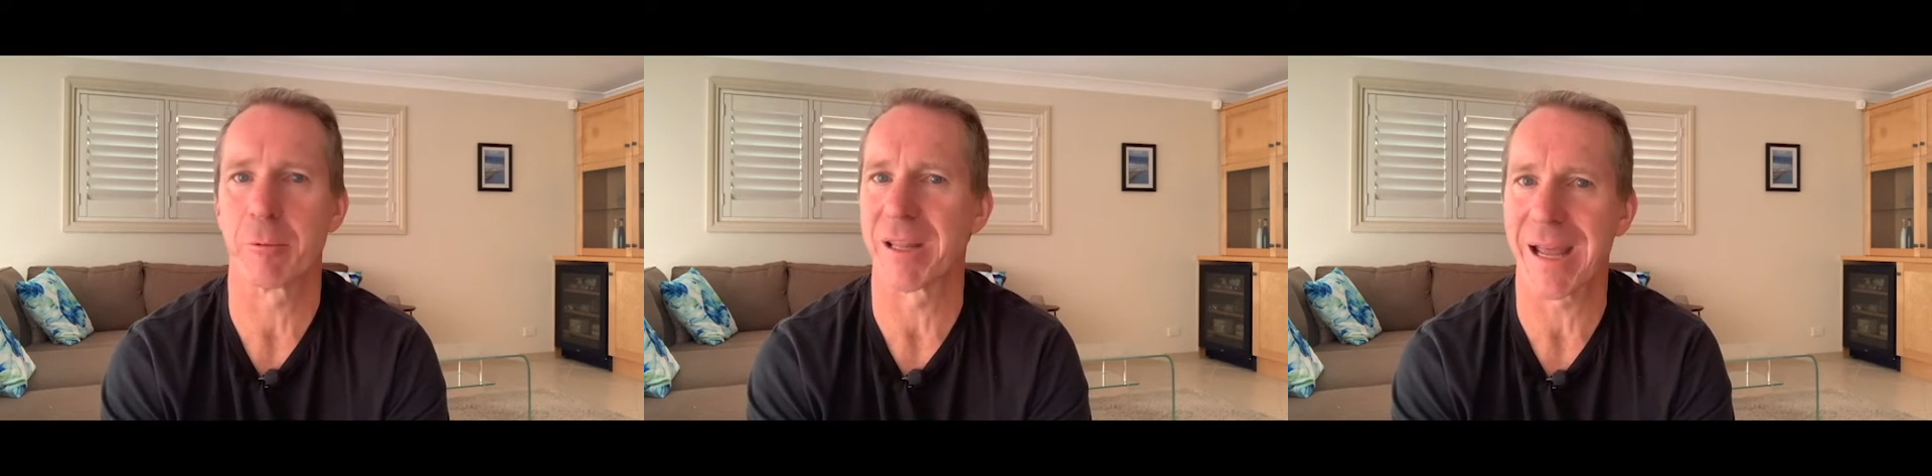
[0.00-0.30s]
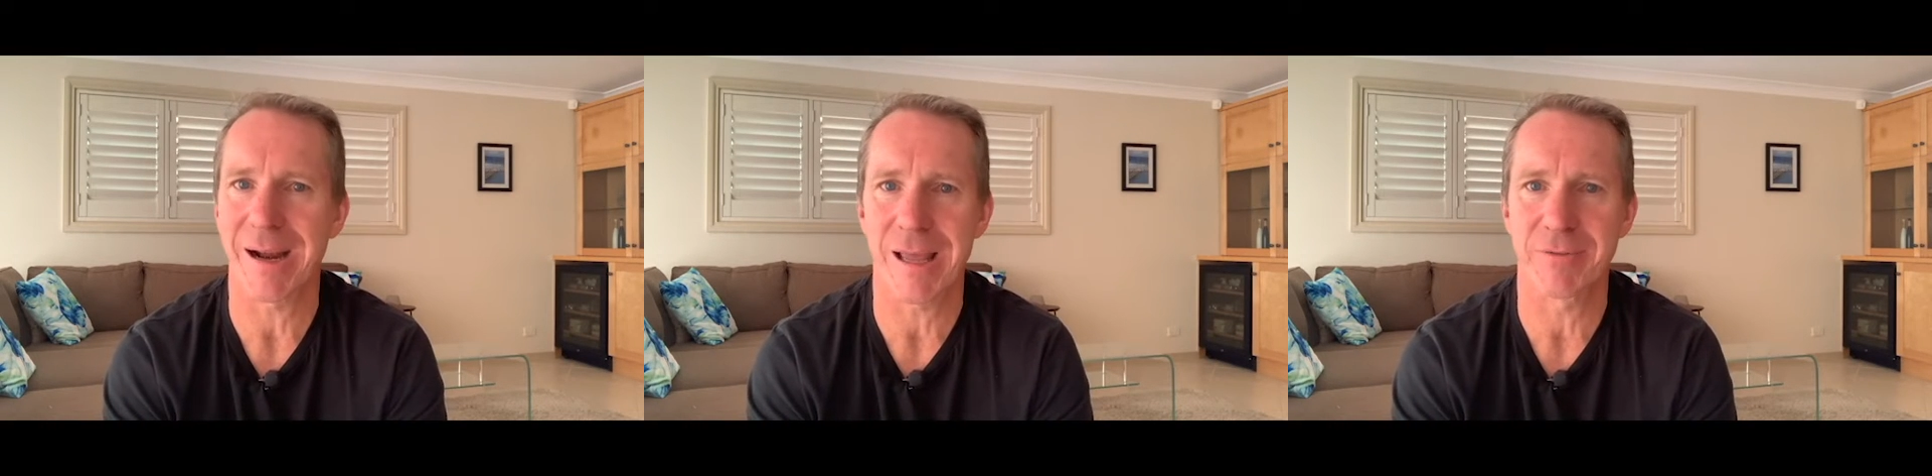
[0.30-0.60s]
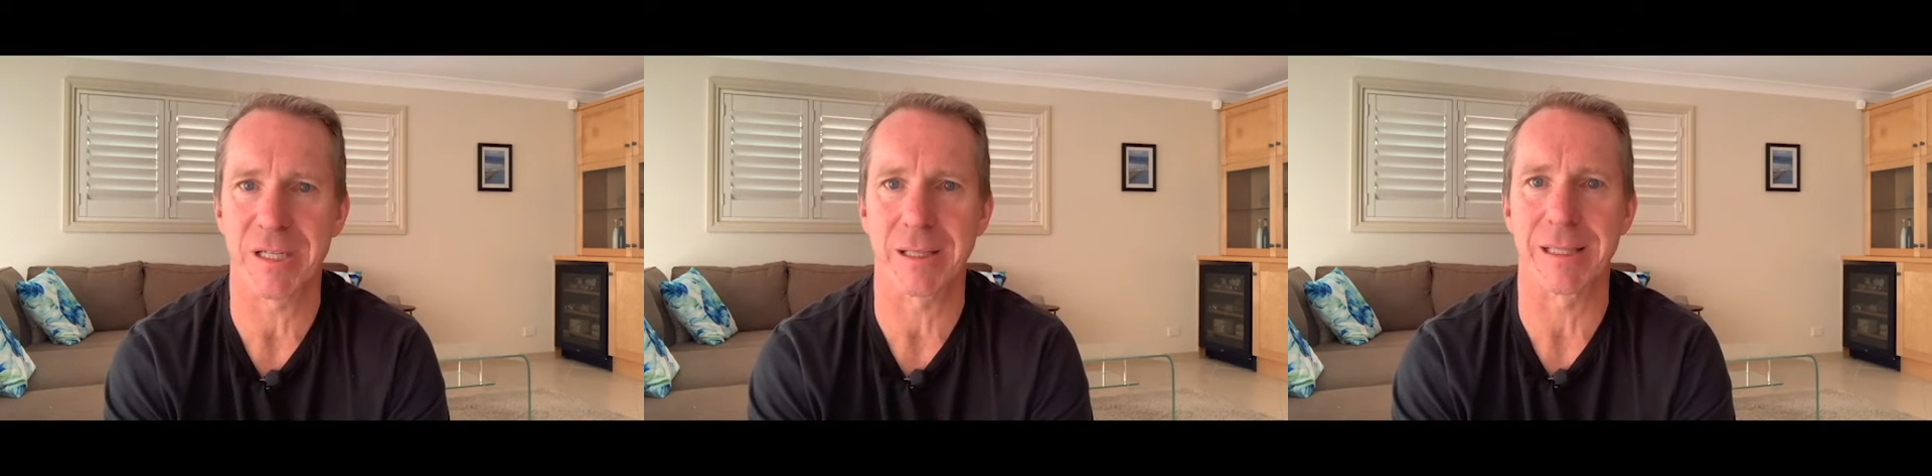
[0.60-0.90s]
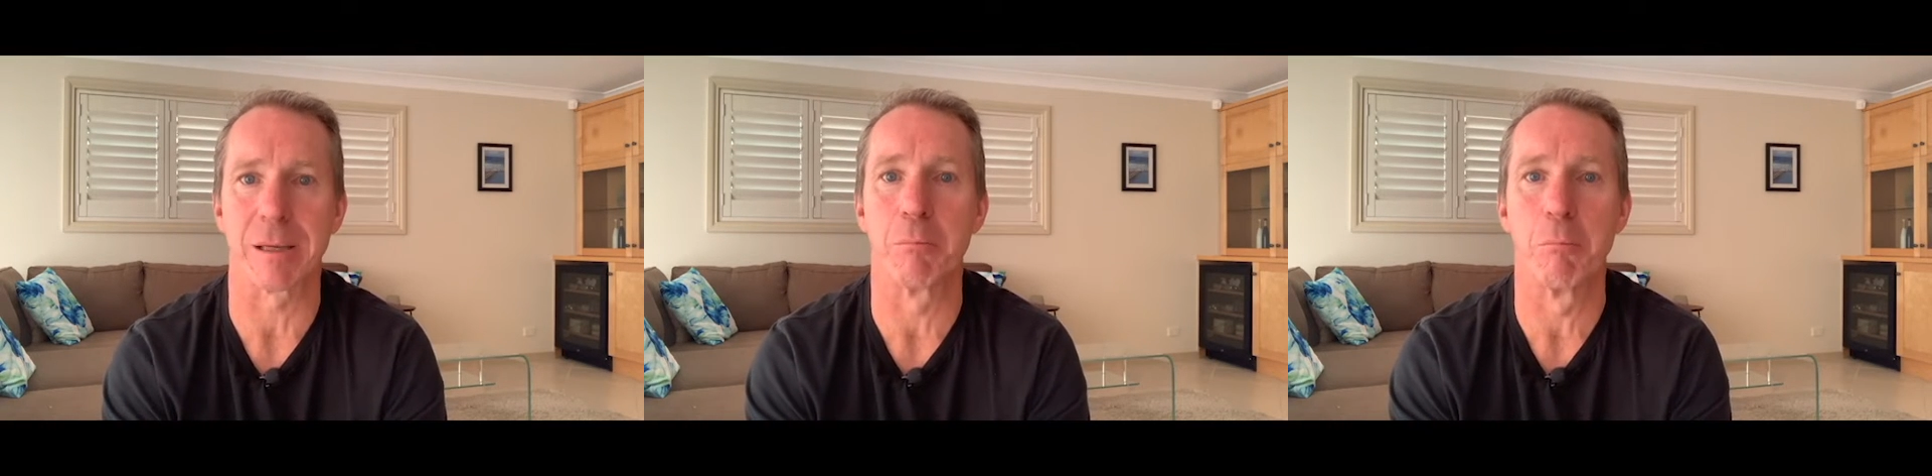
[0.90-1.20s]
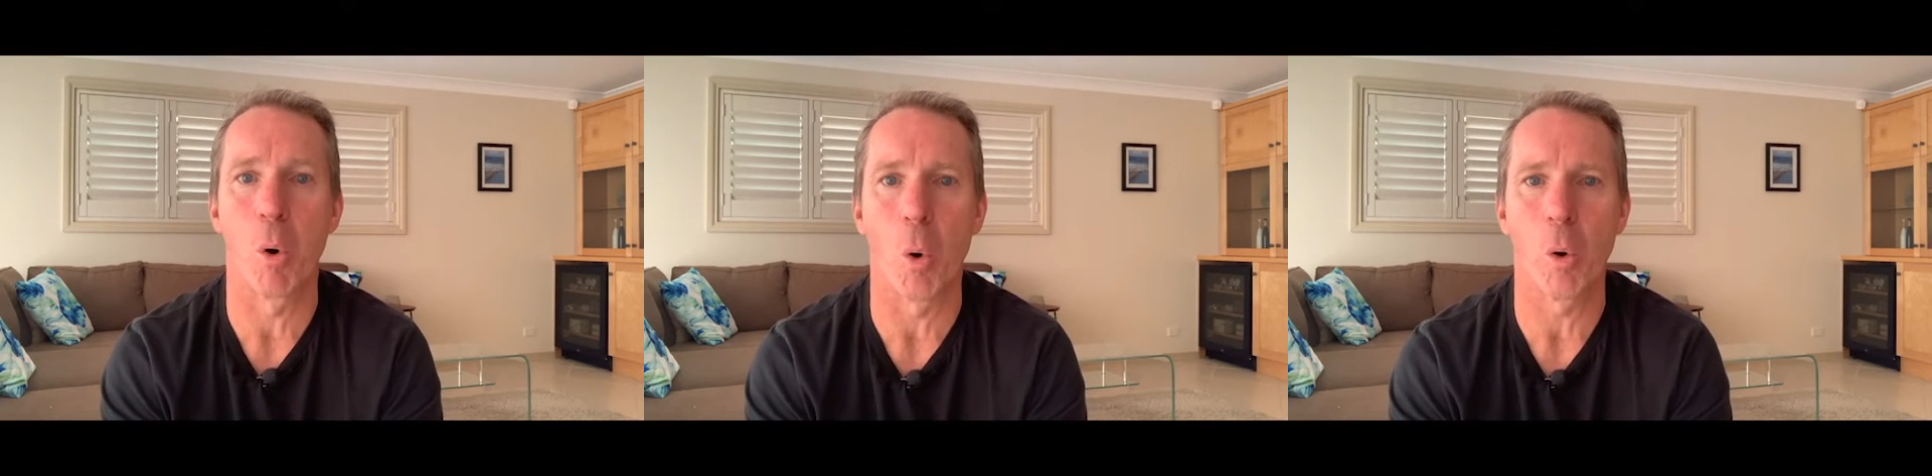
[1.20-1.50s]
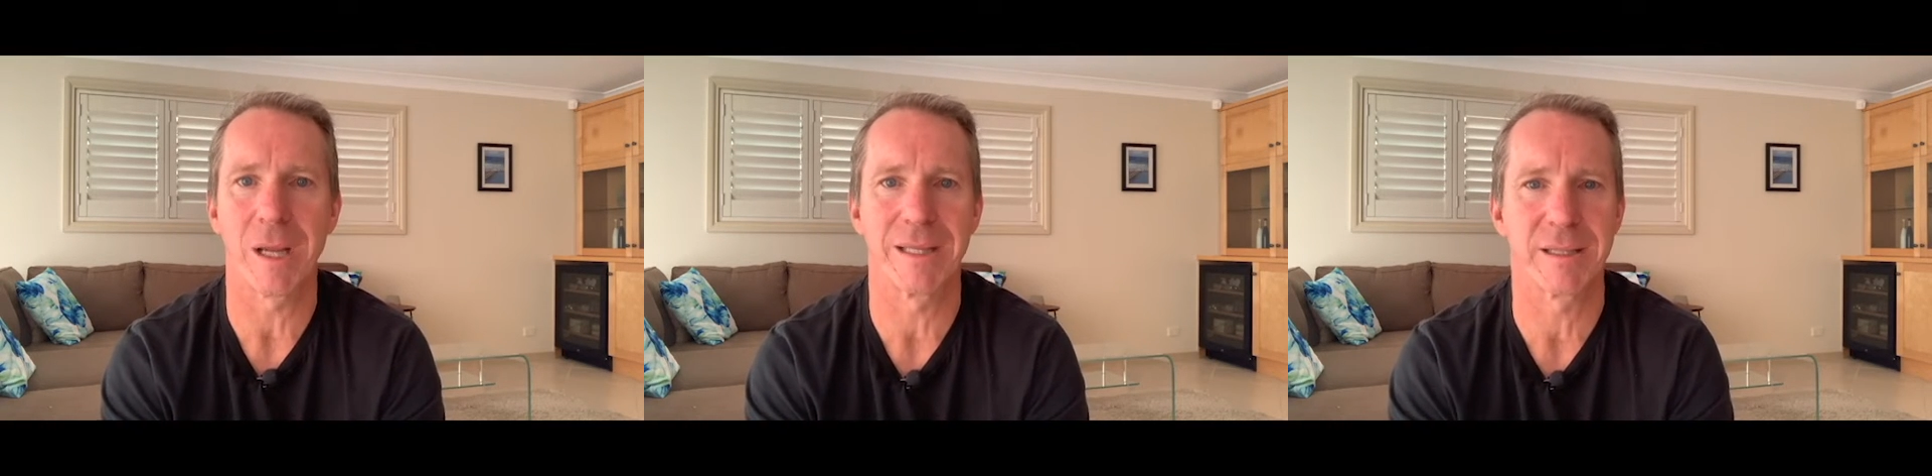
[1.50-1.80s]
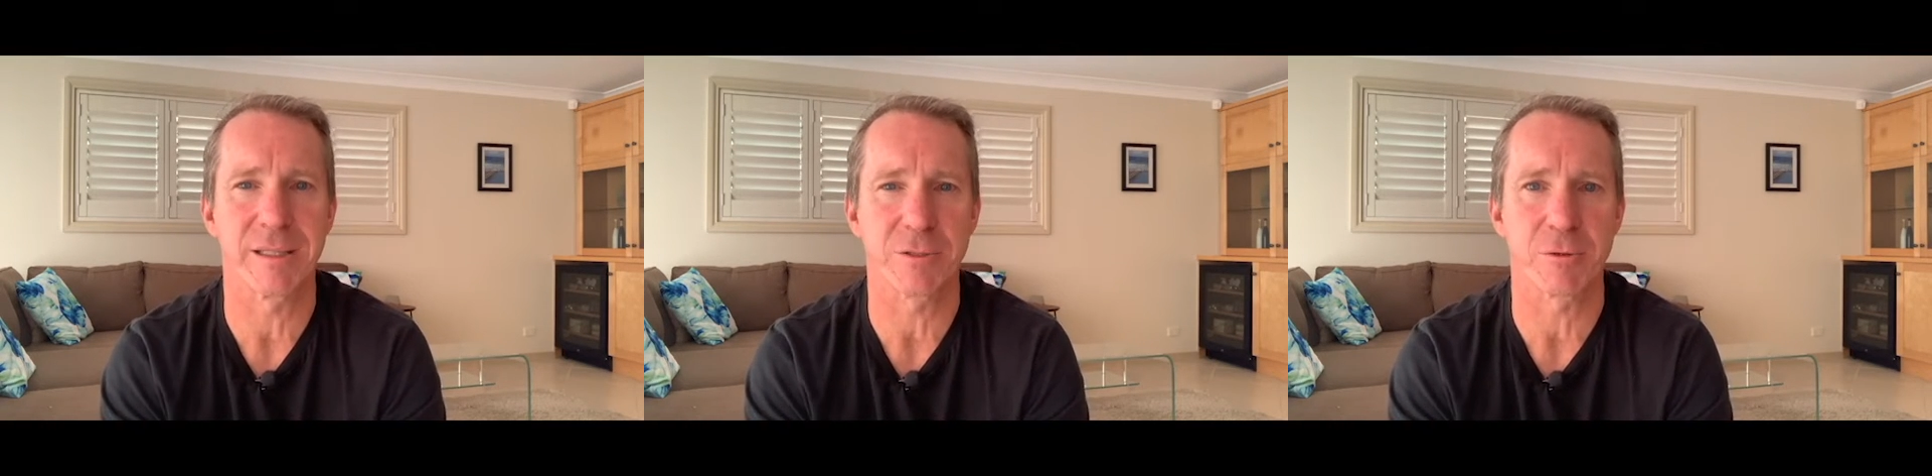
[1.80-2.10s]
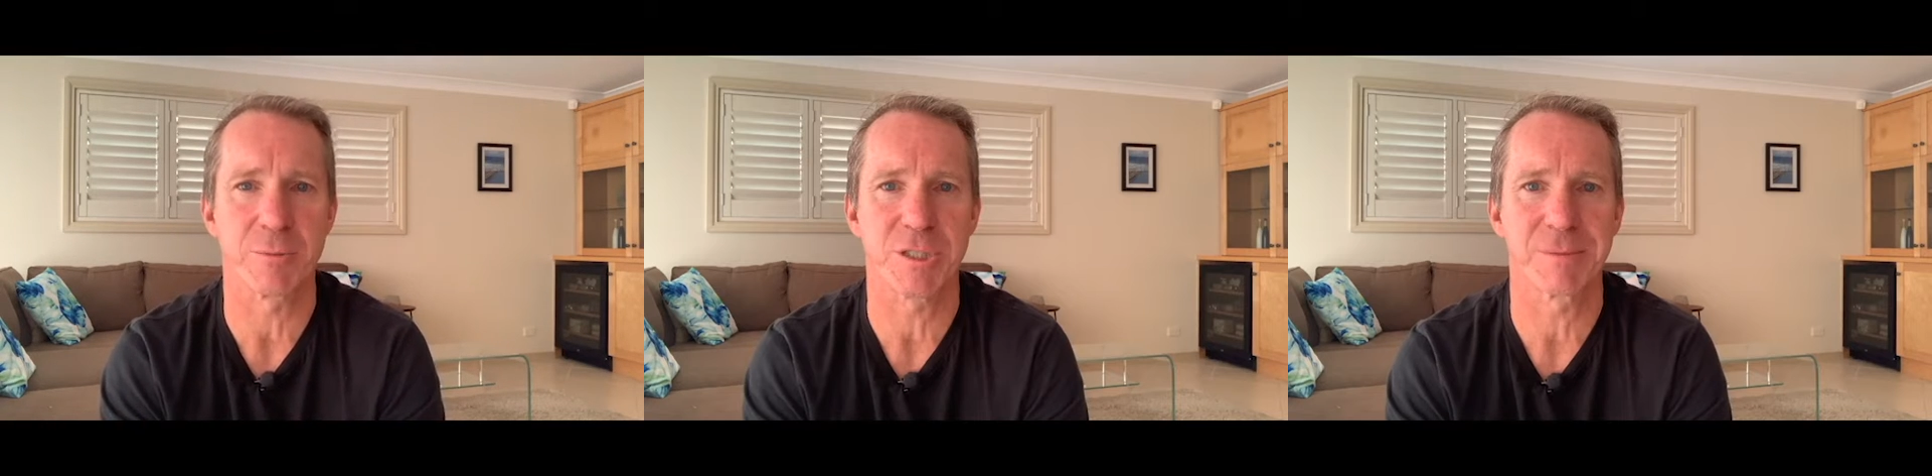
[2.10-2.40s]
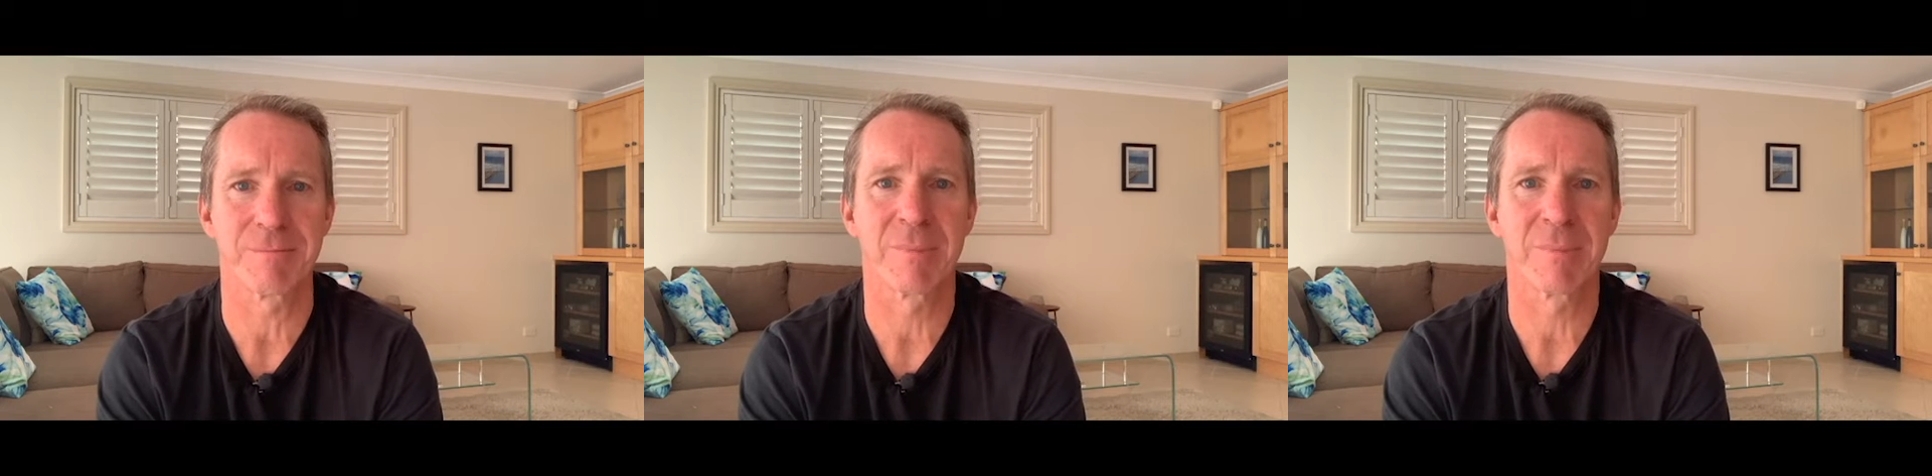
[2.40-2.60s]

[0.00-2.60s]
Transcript: without having to click more in the description.